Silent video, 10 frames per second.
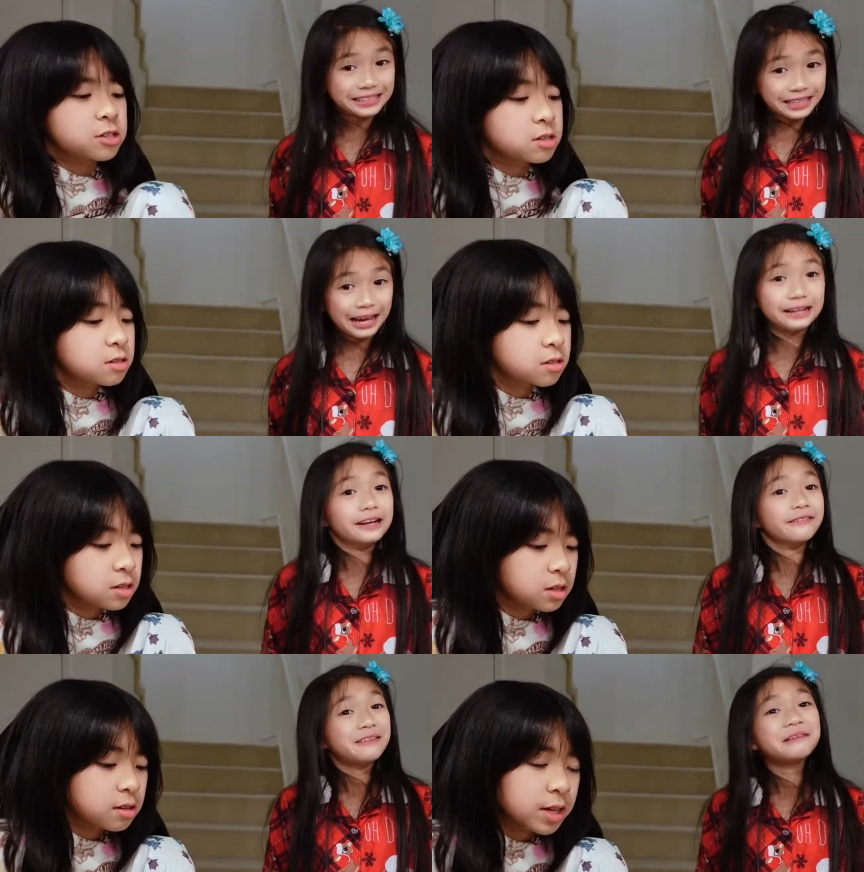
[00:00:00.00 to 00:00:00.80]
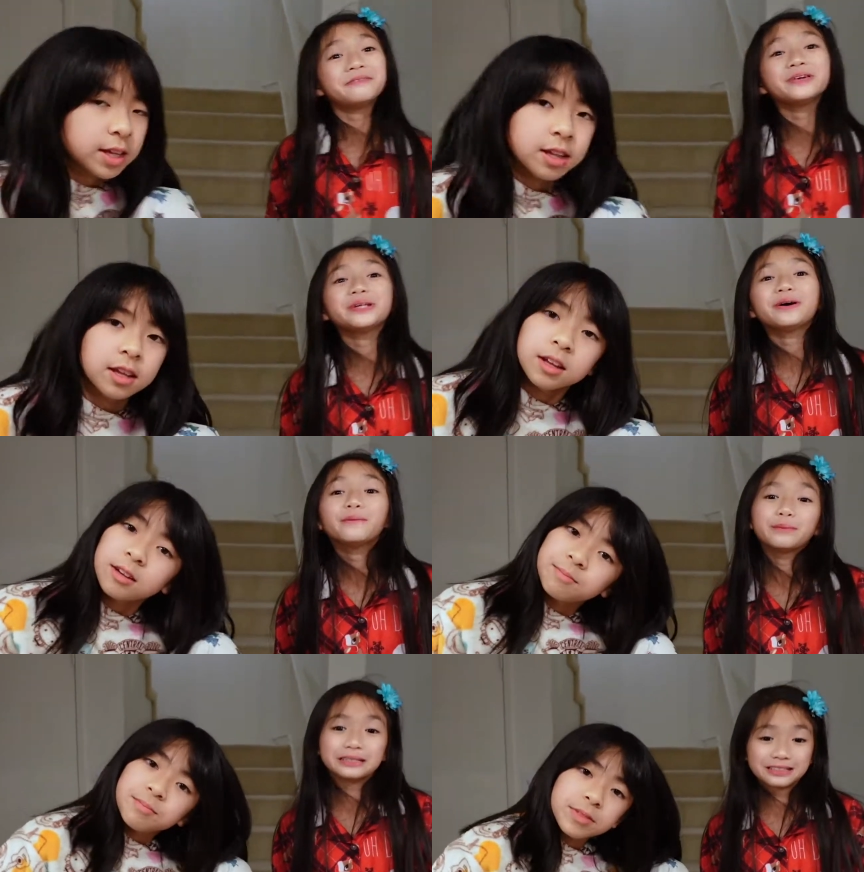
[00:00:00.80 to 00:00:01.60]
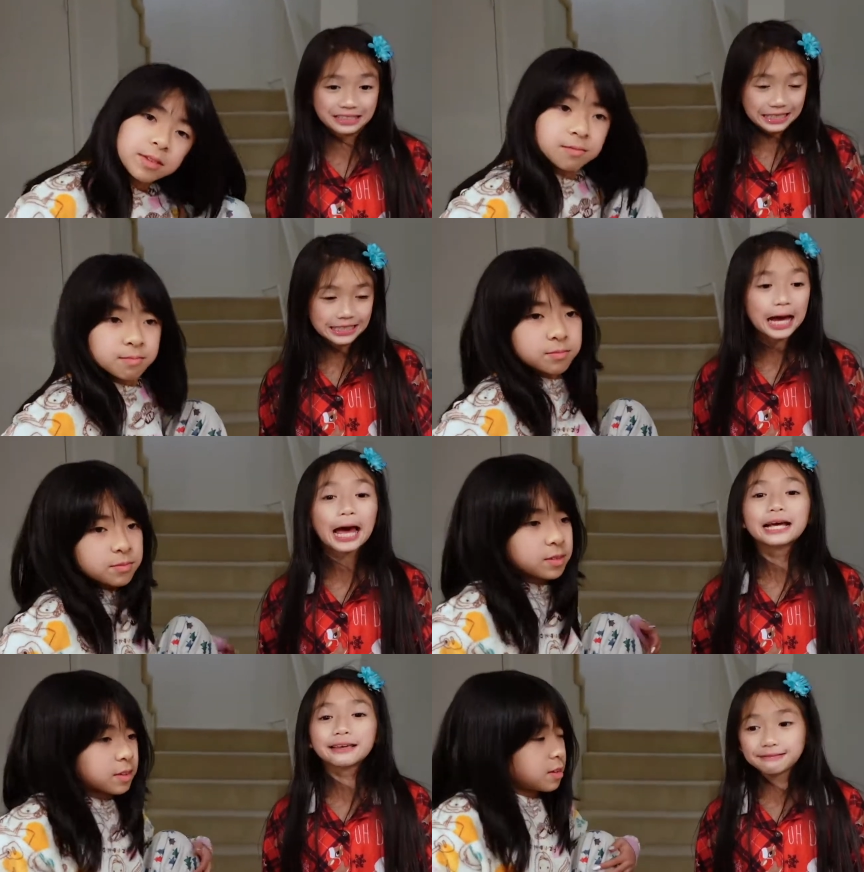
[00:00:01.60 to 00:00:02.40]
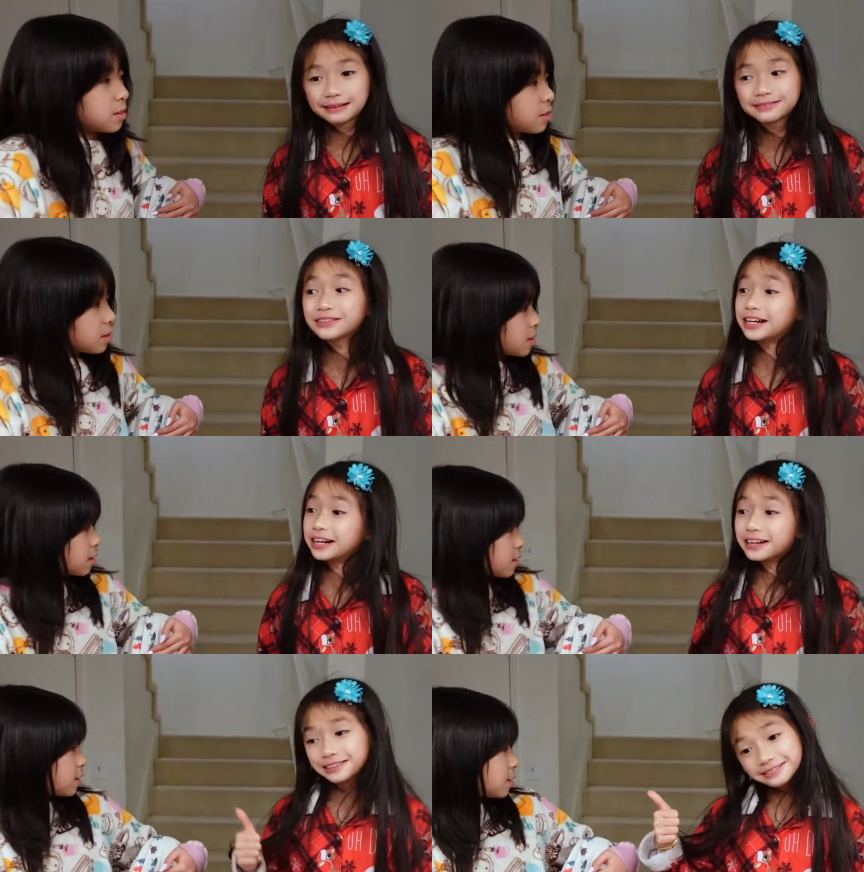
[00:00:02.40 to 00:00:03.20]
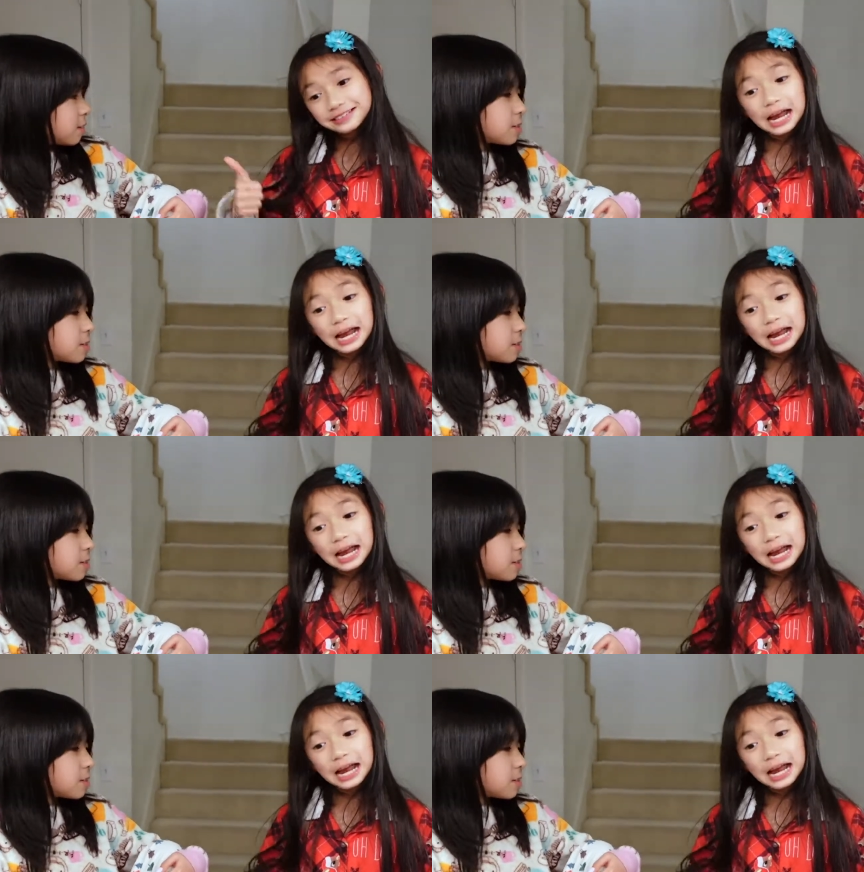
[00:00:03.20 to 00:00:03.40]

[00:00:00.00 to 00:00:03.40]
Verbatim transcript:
Speaker 1: is the end of our video. Make sure you give this video a huge